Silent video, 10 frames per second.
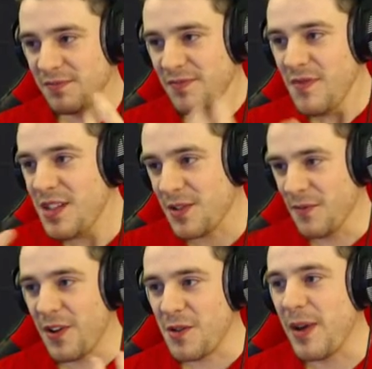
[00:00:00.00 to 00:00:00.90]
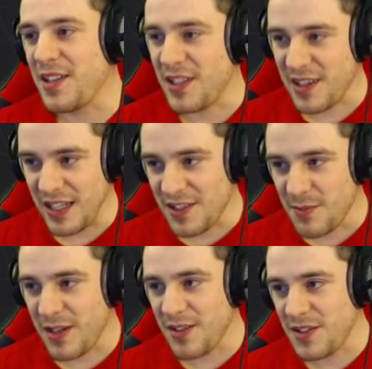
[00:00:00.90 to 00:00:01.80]
some very basic things
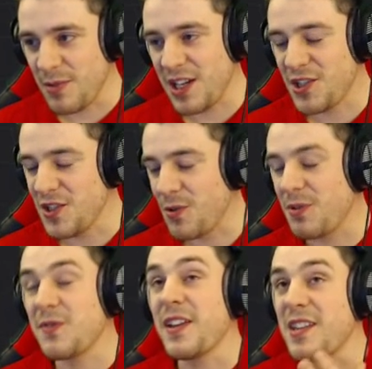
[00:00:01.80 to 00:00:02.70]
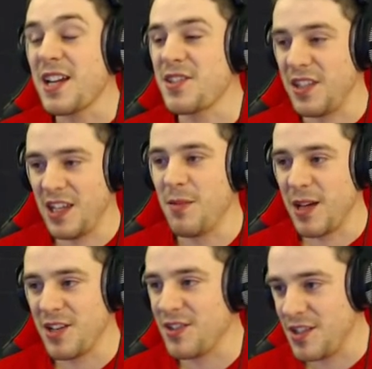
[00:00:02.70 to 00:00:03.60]
about the simulation. So it was fantastic that they
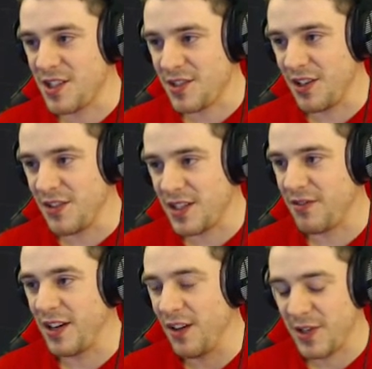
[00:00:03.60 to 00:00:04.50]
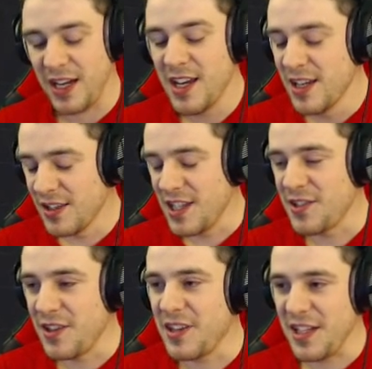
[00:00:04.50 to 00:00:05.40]
managed to just kind of say, right, okay, these are
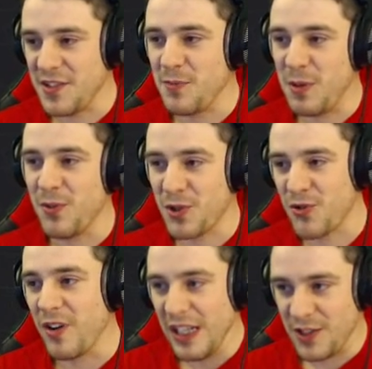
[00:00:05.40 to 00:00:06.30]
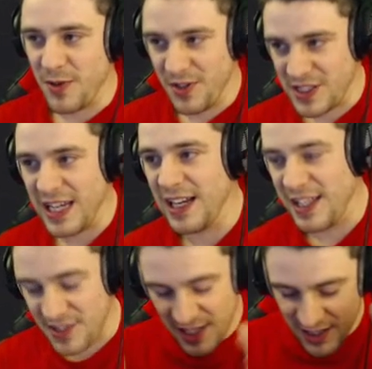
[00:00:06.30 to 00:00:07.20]
the things that people are struggling to understand.
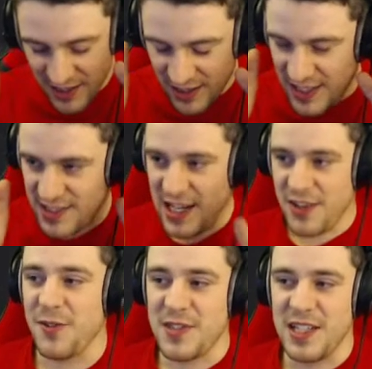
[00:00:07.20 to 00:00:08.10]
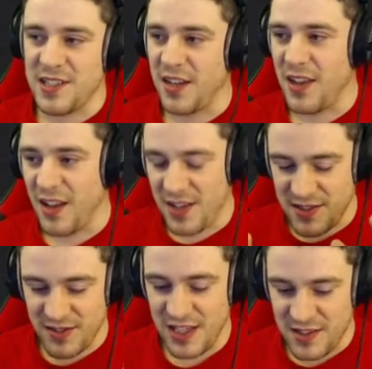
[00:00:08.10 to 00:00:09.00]
Let's get those things out there.
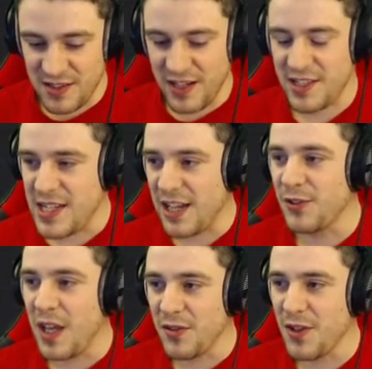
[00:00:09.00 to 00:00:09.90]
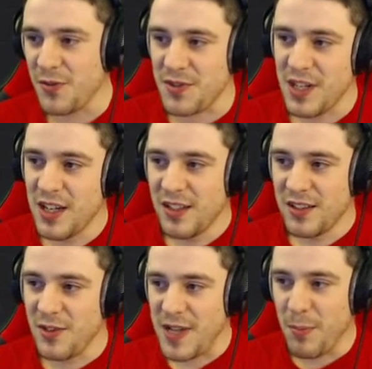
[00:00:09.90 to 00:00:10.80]
Let's nail down those
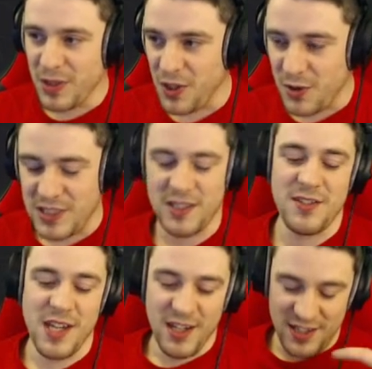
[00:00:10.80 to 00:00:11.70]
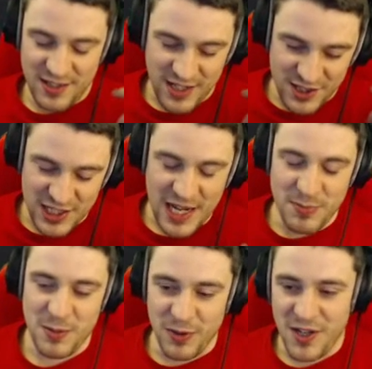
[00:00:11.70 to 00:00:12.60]
ambiguities and just let
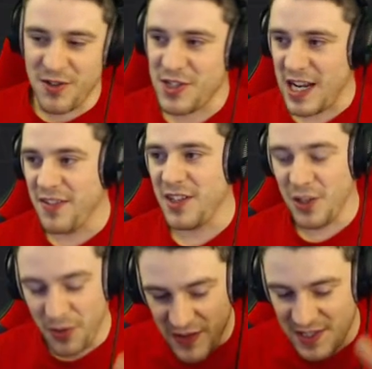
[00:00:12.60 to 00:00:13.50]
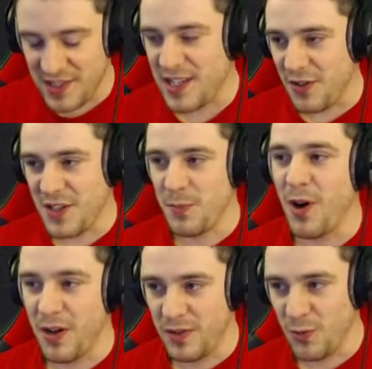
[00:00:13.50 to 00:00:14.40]
people understand that, you know, this is how this
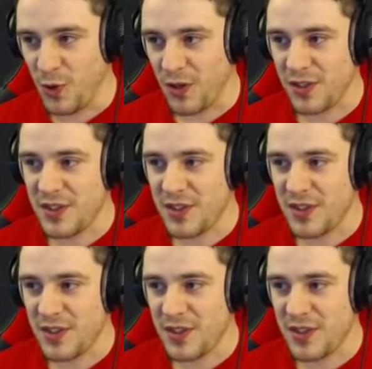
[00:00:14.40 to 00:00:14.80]
part of it works.